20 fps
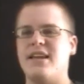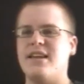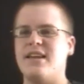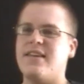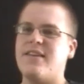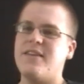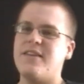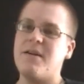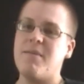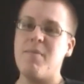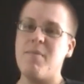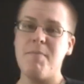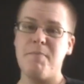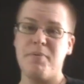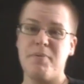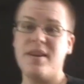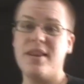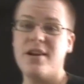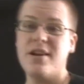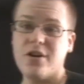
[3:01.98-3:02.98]
that, I mean,
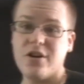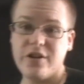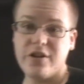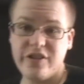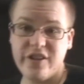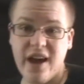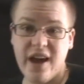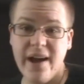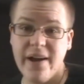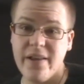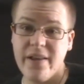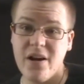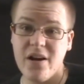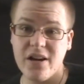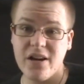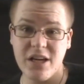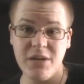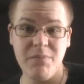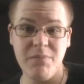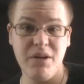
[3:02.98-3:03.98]
political
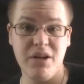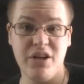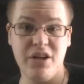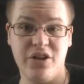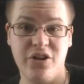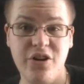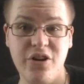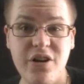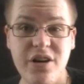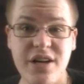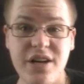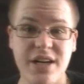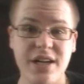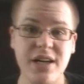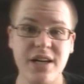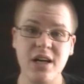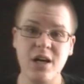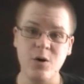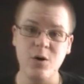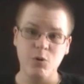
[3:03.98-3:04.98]
dialogue can be good.
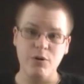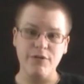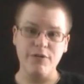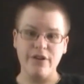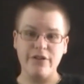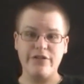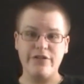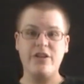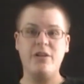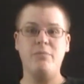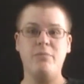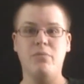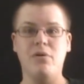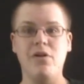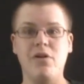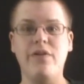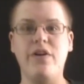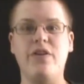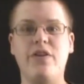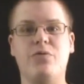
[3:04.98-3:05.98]
We've all seen
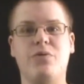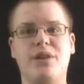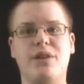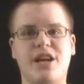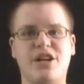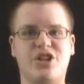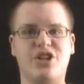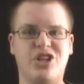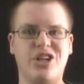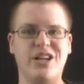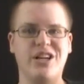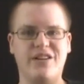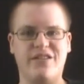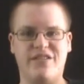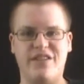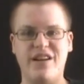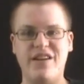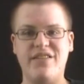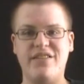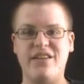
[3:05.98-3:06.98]
movies where that shit
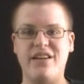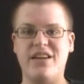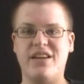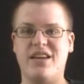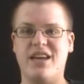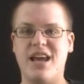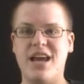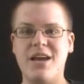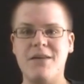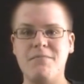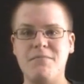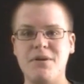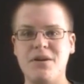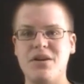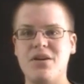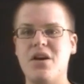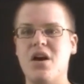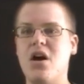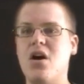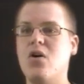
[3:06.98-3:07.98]
exists. It can
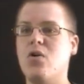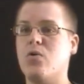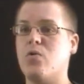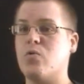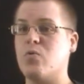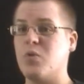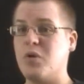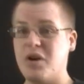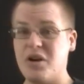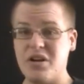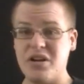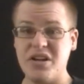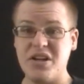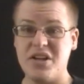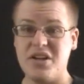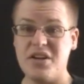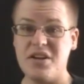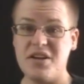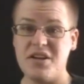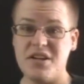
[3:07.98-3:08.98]
be really
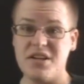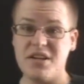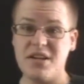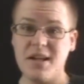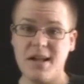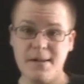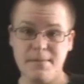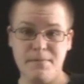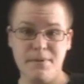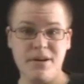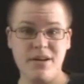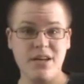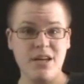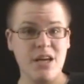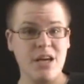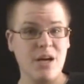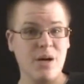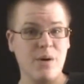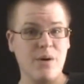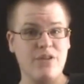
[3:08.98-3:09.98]
good. But
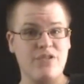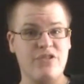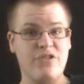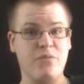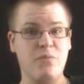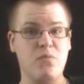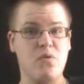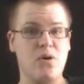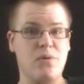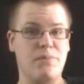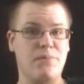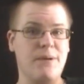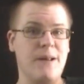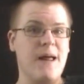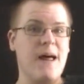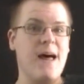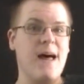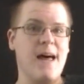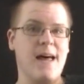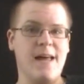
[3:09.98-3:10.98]
no, it's just more
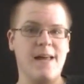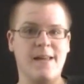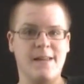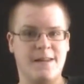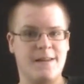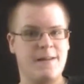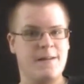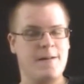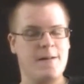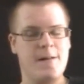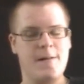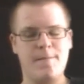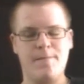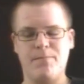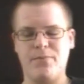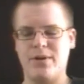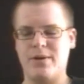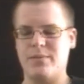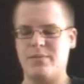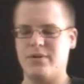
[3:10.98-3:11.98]
blah.
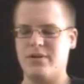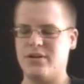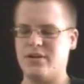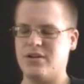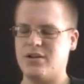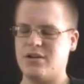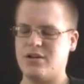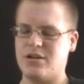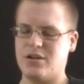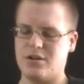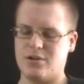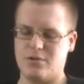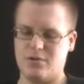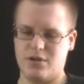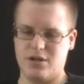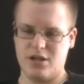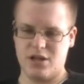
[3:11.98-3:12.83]
I'm like, oh